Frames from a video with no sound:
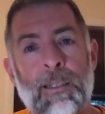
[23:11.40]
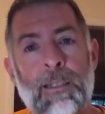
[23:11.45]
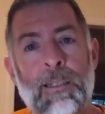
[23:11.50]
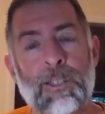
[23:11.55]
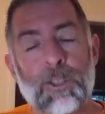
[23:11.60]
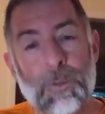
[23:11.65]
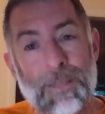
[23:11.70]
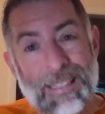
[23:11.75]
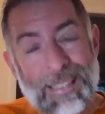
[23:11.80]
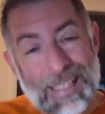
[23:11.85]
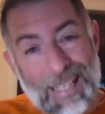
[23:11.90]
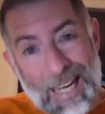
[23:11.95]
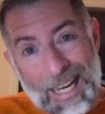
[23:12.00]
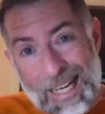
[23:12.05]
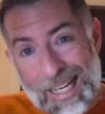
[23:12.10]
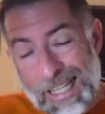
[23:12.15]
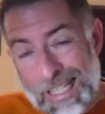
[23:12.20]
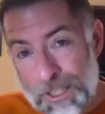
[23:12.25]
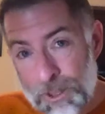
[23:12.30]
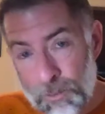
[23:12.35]
to
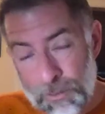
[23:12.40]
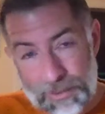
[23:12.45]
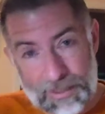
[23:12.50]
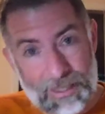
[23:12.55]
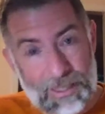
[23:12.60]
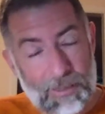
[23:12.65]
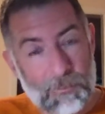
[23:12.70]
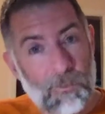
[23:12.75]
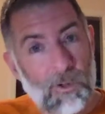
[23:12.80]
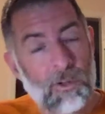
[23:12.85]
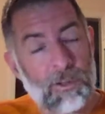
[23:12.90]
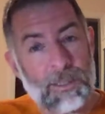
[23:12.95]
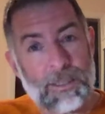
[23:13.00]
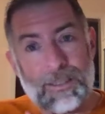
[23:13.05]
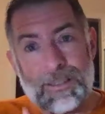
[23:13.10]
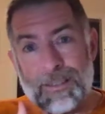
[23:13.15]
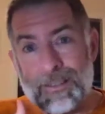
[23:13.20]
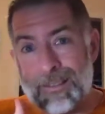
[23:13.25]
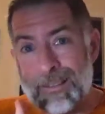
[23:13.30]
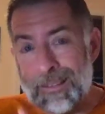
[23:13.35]
engage with him on a
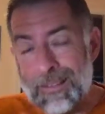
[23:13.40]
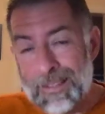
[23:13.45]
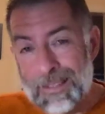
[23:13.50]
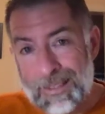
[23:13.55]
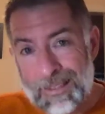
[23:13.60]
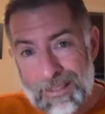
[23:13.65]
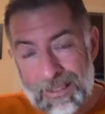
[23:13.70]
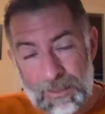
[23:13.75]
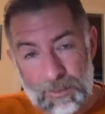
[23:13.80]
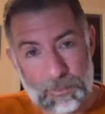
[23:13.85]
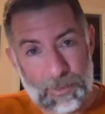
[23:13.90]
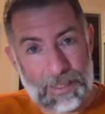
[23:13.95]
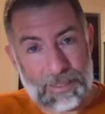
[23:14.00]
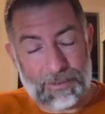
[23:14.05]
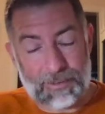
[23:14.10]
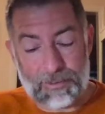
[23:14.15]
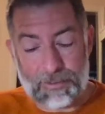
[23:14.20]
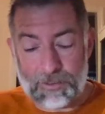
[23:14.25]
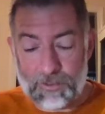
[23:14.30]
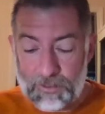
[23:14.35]
consistent
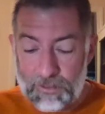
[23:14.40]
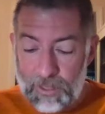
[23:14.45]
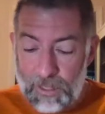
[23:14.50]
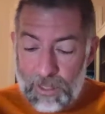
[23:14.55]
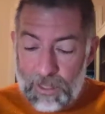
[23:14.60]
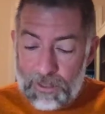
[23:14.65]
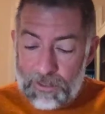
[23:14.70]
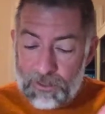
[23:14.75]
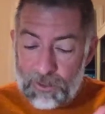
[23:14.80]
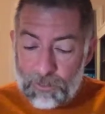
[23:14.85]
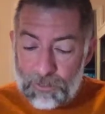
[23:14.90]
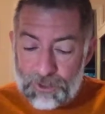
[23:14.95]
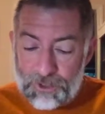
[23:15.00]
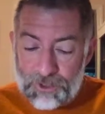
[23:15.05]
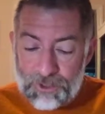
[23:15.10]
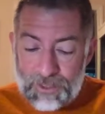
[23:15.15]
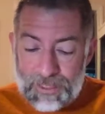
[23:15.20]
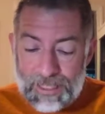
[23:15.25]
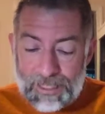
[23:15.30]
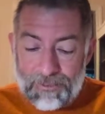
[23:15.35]
basis to
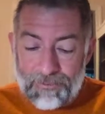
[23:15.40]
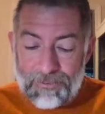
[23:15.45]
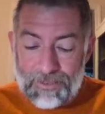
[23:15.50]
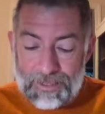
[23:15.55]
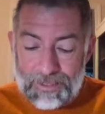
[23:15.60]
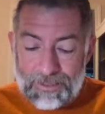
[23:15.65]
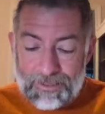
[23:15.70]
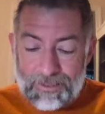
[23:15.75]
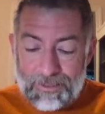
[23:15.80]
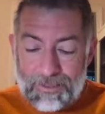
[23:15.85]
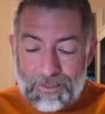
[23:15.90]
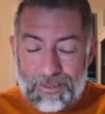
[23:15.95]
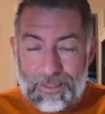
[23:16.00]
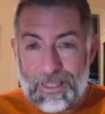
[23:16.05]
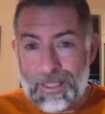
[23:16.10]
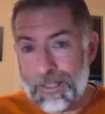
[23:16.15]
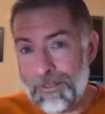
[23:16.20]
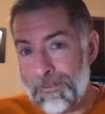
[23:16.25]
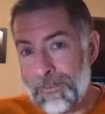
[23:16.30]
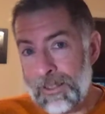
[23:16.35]
receive this
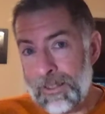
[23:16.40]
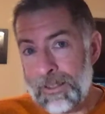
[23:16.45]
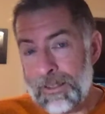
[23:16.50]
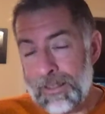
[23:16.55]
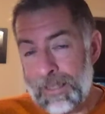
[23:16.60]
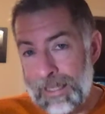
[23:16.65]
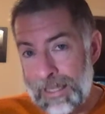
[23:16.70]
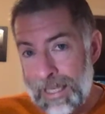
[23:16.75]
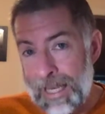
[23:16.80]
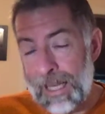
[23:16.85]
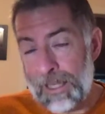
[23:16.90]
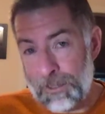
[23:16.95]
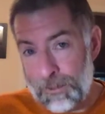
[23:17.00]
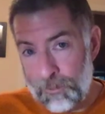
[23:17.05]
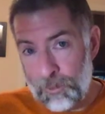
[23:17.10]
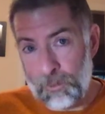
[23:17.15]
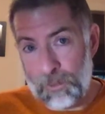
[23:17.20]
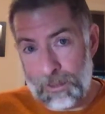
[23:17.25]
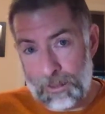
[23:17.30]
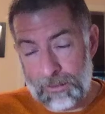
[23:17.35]
gift that he has
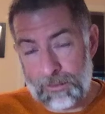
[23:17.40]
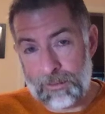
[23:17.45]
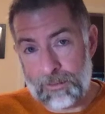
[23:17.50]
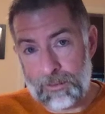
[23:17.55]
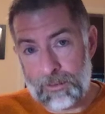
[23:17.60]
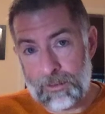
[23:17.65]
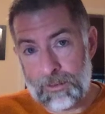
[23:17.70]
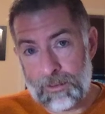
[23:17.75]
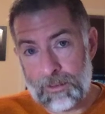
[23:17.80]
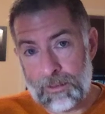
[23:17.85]
for us?